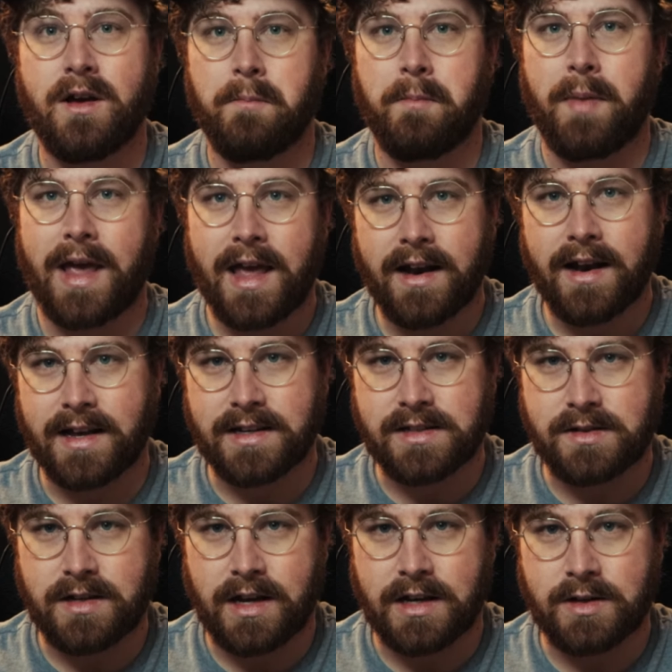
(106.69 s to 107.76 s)
but and
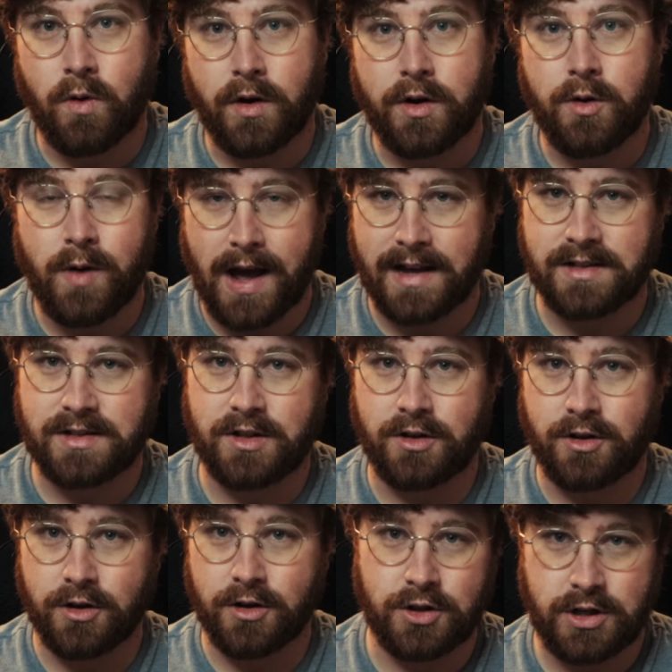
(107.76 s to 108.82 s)
as one who has the
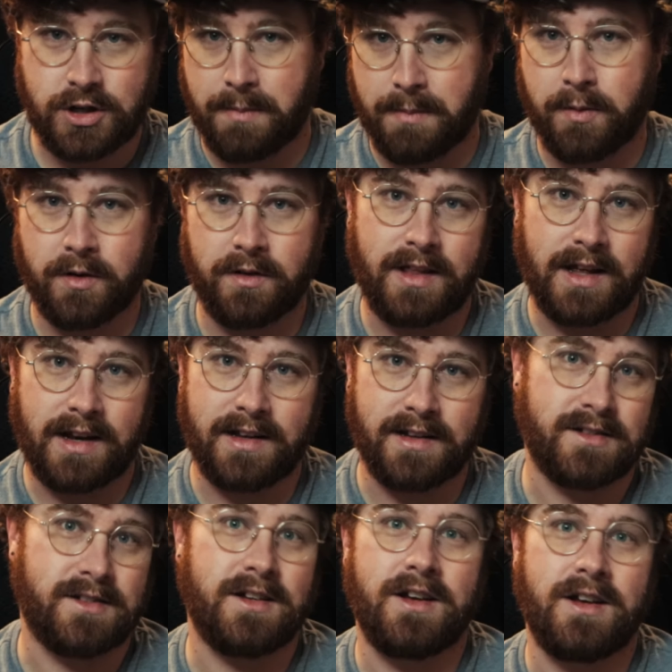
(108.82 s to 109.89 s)
good shepherd that
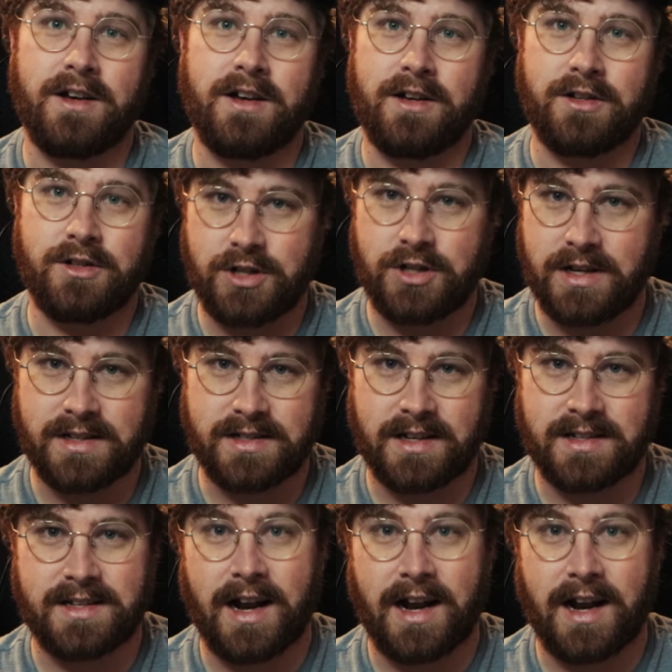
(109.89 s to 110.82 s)
is Jesus.